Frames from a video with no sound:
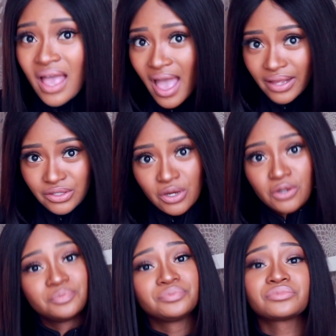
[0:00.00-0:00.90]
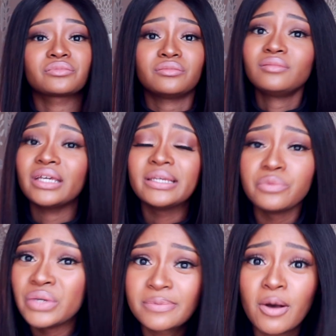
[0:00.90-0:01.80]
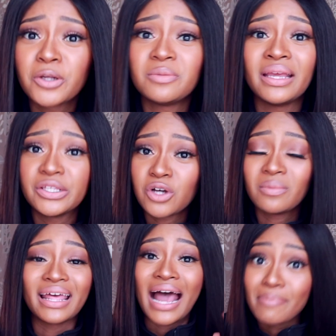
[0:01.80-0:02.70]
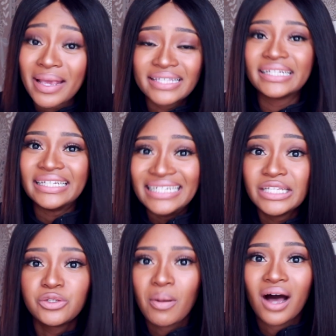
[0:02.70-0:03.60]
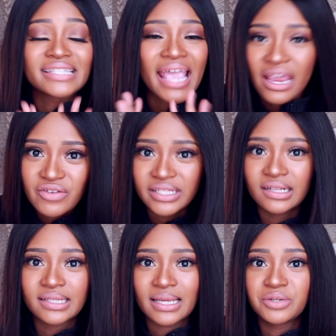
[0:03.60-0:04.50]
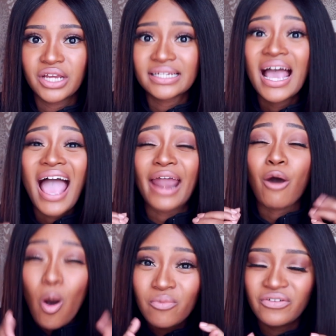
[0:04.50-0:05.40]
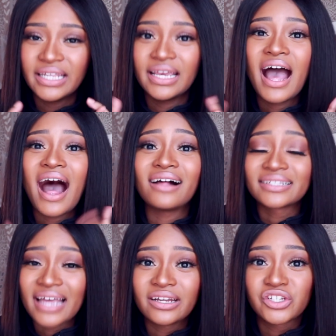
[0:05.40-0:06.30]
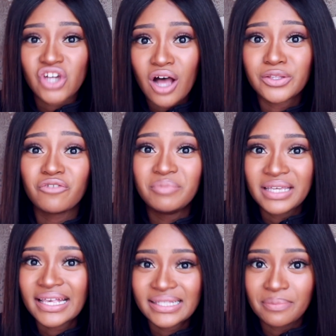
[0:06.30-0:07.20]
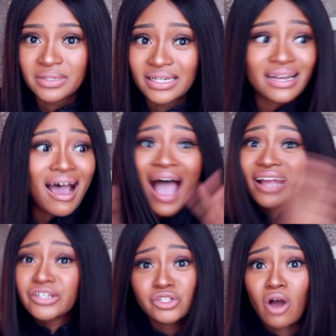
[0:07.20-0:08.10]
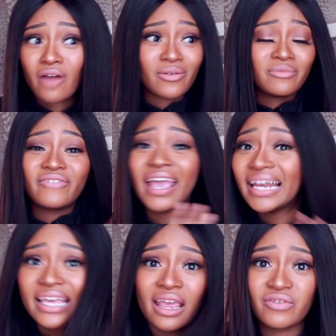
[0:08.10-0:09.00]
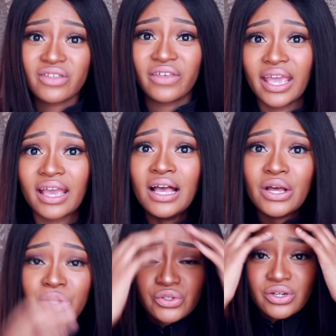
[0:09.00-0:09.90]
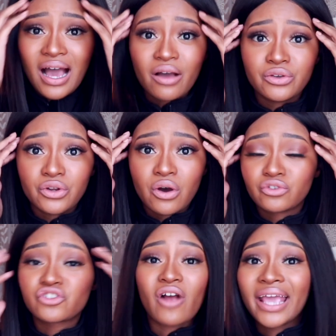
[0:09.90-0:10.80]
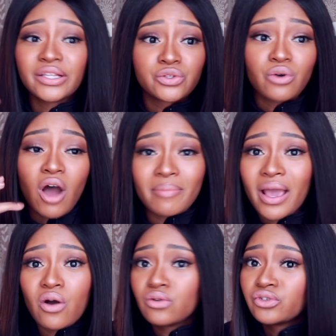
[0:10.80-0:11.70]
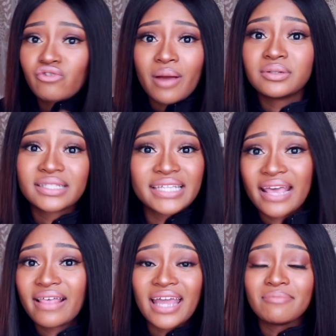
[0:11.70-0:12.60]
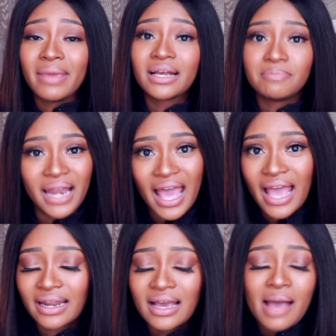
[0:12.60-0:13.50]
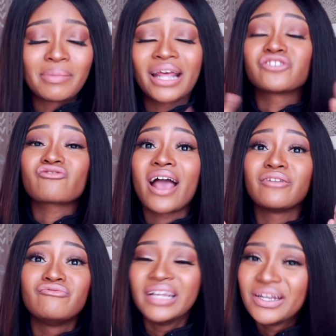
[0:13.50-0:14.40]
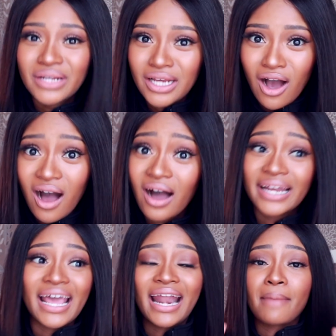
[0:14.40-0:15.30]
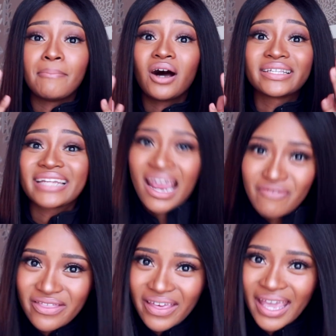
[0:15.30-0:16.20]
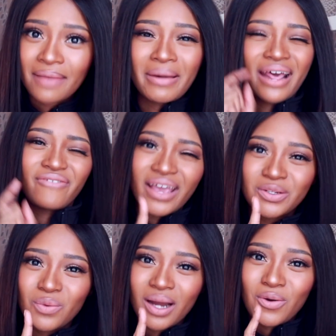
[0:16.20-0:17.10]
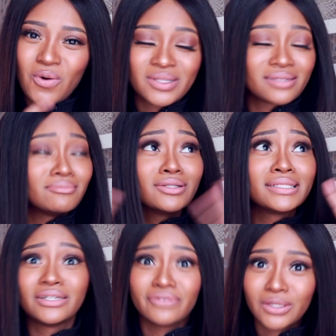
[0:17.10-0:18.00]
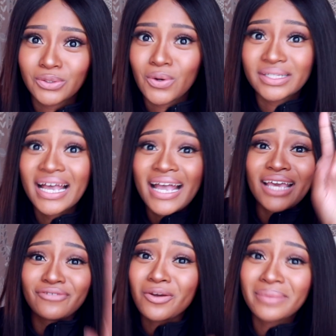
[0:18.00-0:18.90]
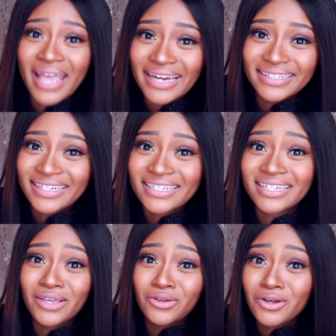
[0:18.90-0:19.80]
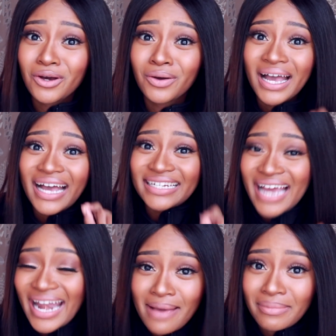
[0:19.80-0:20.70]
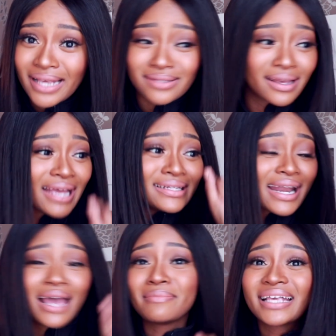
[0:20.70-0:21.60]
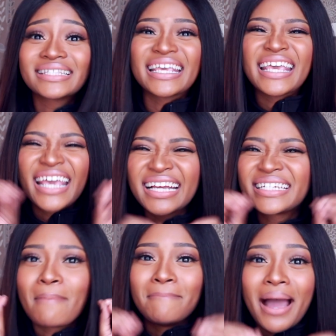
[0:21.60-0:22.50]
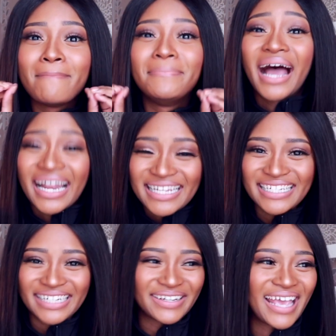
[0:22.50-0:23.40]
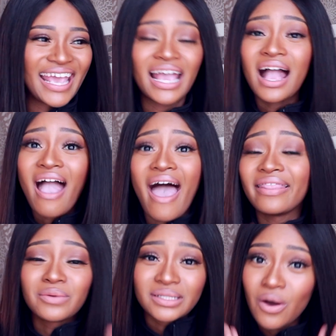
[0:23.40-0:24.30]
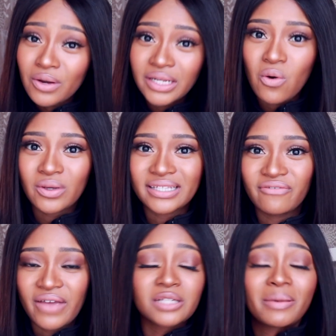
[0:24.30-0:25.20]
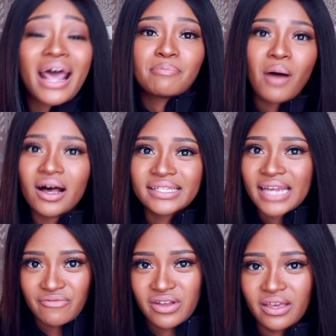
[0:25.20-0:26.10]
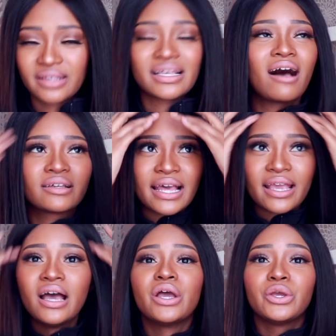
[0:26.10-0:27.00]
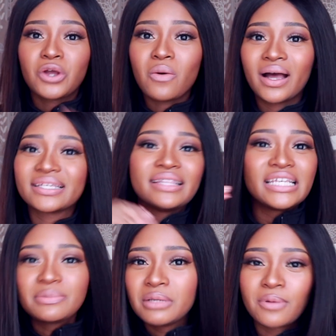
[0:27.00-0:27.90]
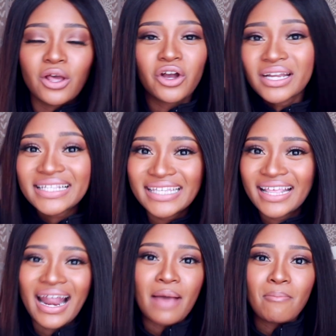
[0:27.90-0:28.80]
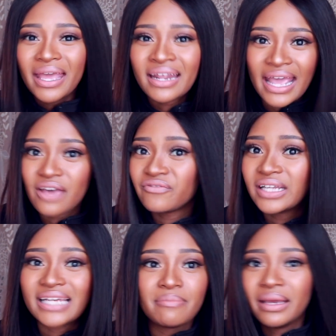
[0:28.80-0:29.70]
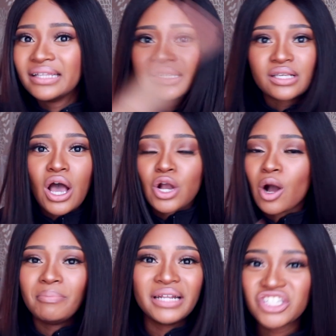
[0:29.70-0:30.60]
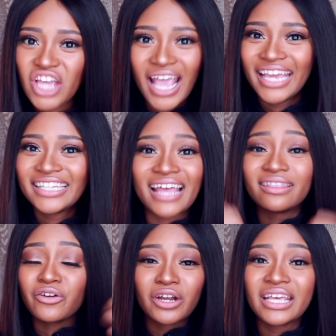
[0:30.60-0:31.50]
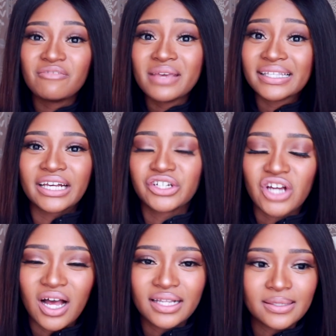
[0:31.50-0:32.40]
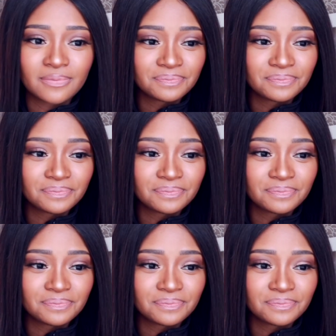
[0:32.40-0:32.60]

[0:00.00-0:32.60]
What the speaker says: And so he spoke to me and he told me that I basically need to pass every single subject and hopefully I'll stand a chance of being accepted. And now I've just gone from failing everything to now, trying to on my own scrabble together and make a plan. But I tried really, really hard and I passed everything, but I failed one course, the most difficult course. If you're a mechanical engineer, you know dynamics, okay? Dynamics kicked my butt, okay? And that was the only course I failed, but I passed everything. So I was like, you know what? These people are gonna see that I made an effort, I made this complete change, and they're going to give me a second chance.